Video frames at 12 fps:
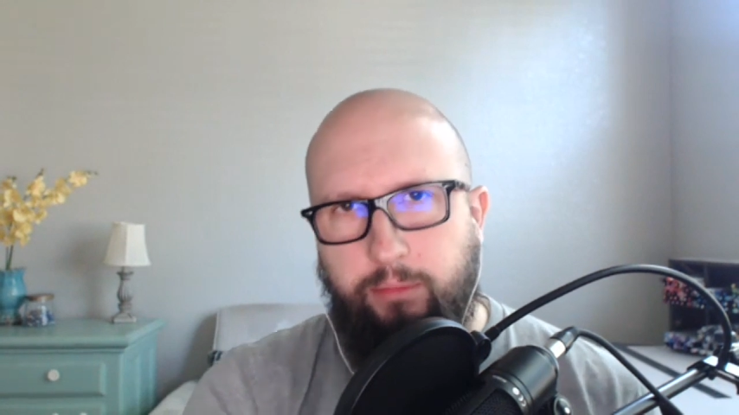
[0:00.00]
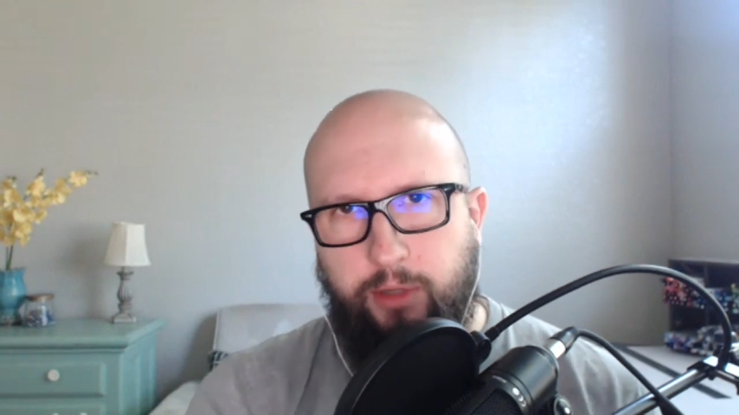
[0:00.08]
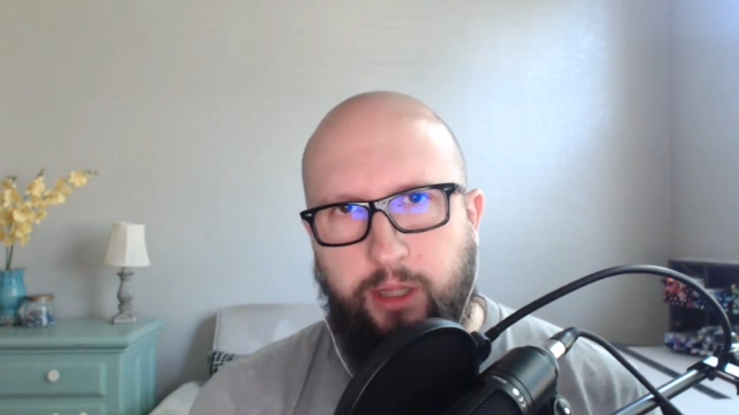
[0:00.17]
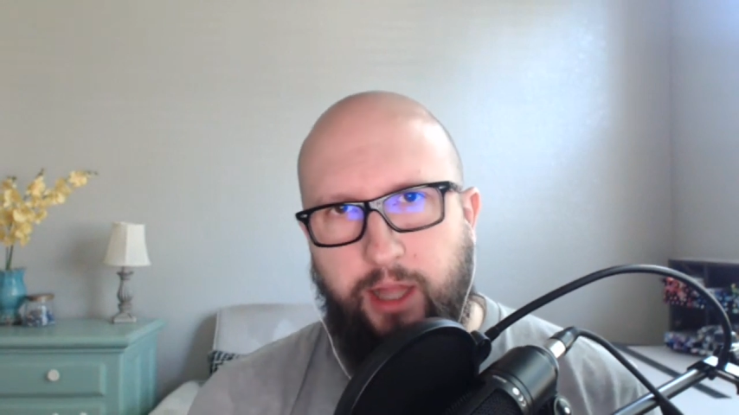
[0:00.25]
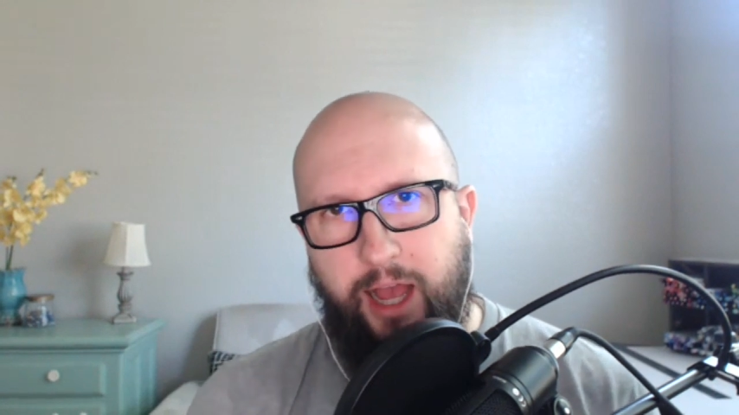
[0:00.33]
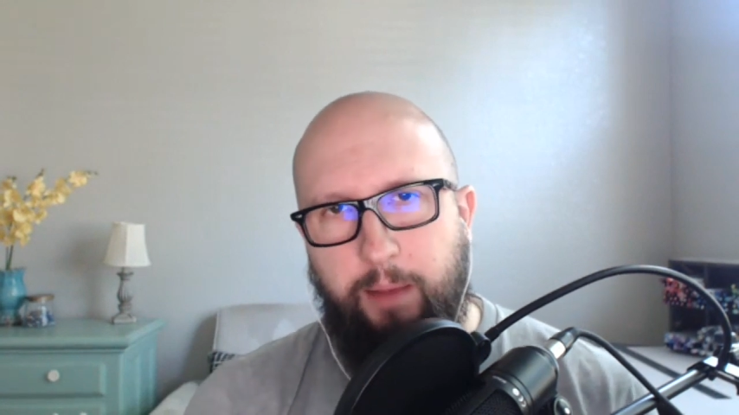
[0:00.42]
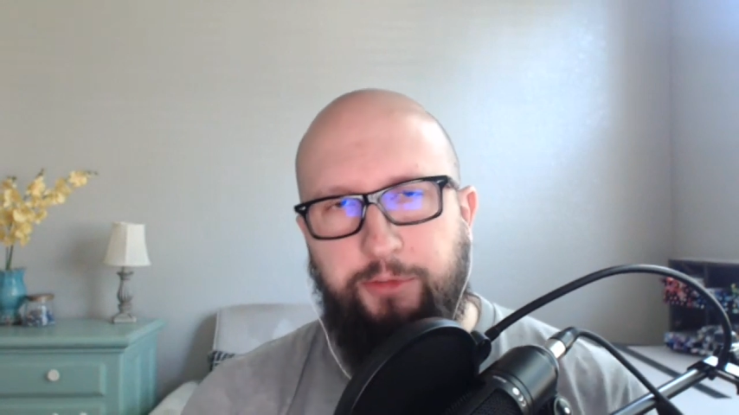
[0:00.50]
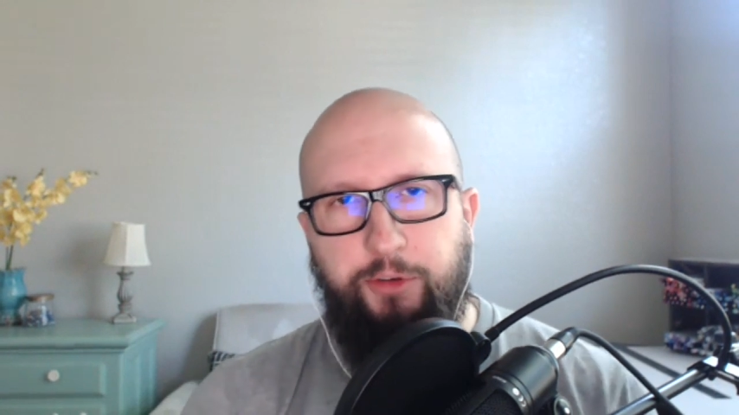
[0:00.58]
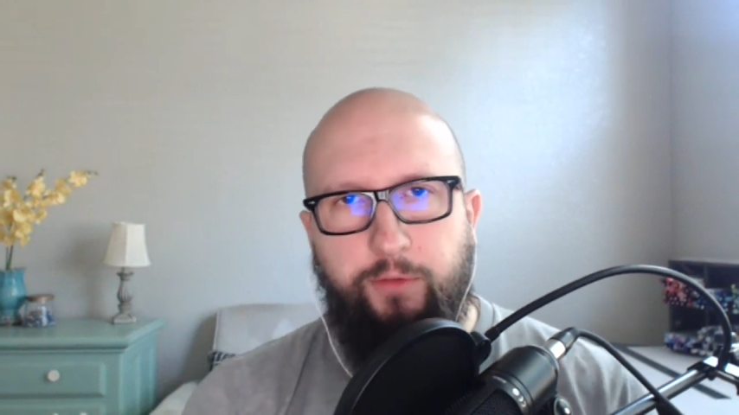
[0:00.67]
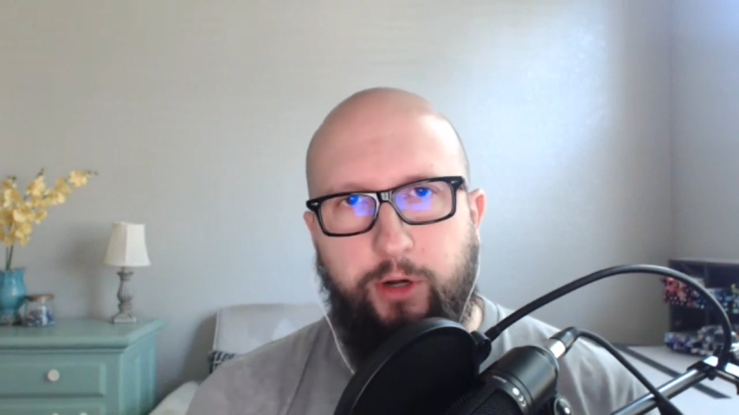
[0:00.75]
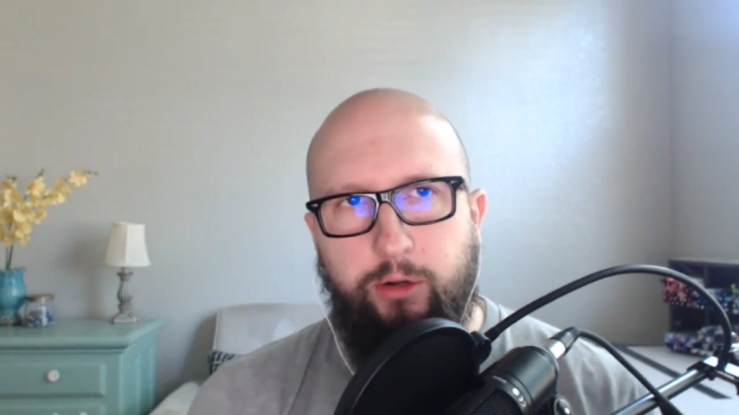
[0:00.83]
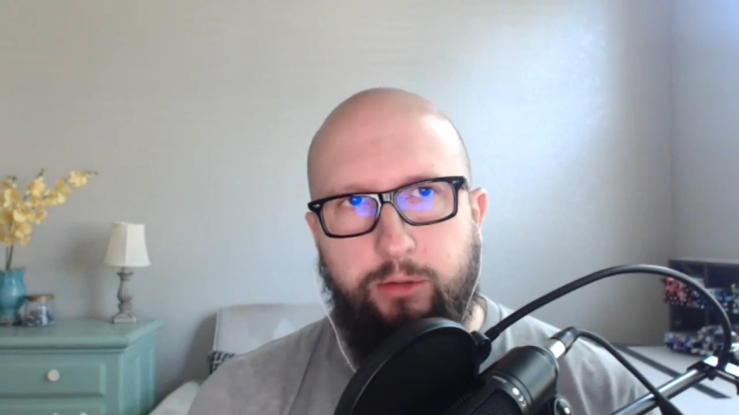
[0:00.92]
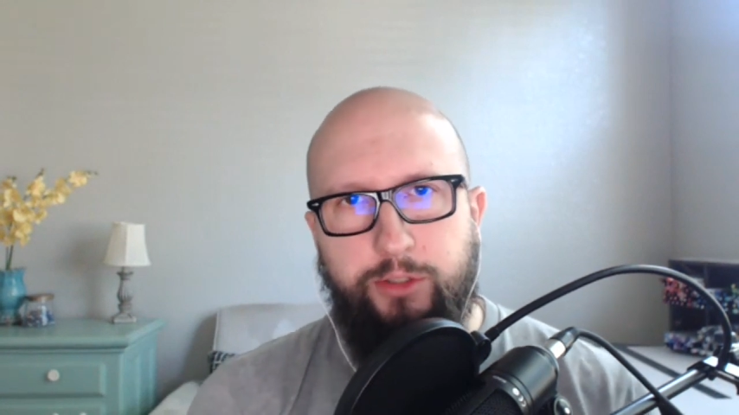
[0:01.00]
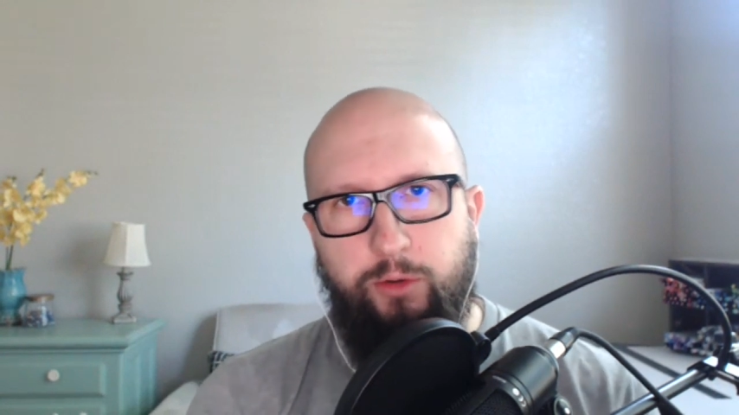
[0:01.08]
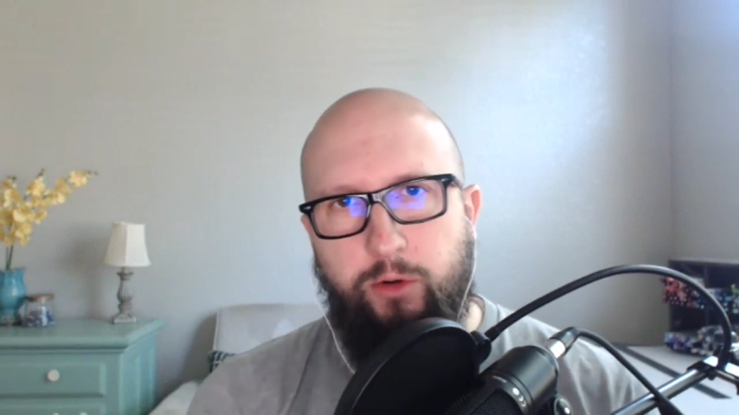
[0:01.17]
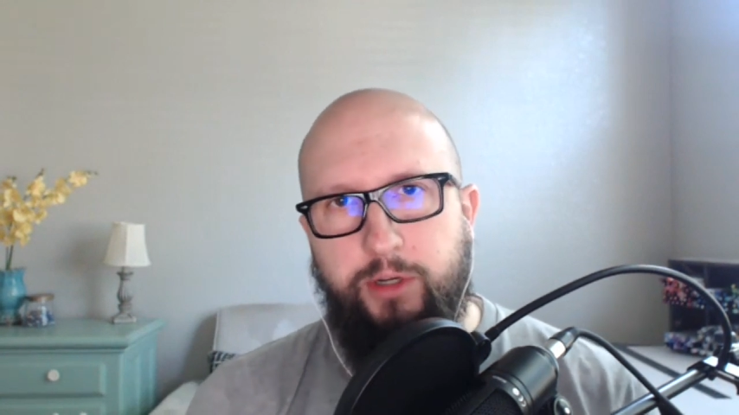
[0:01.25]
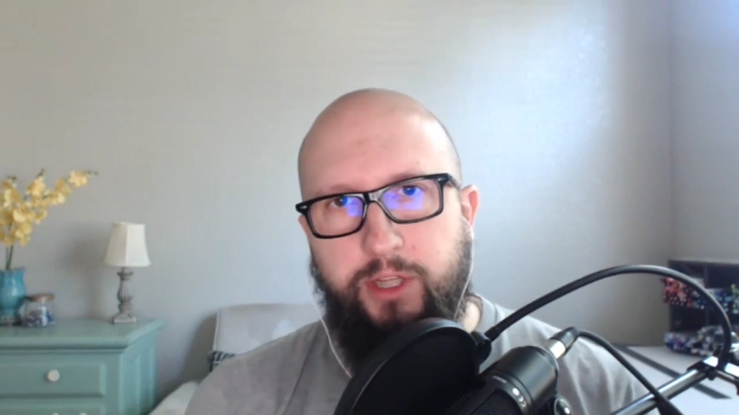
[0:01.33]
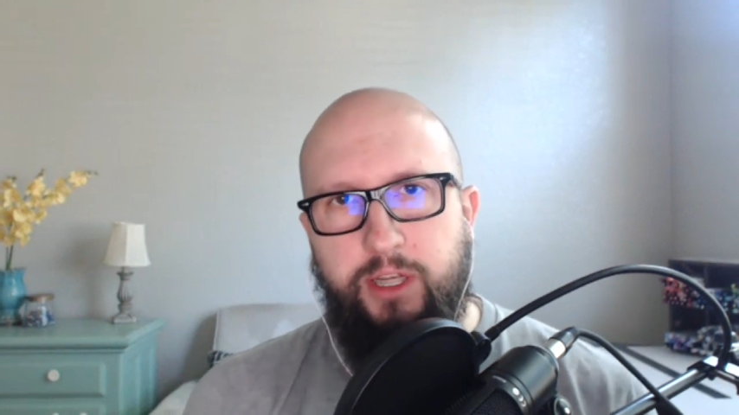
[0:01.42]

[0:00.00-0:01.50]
collapsed or froze or did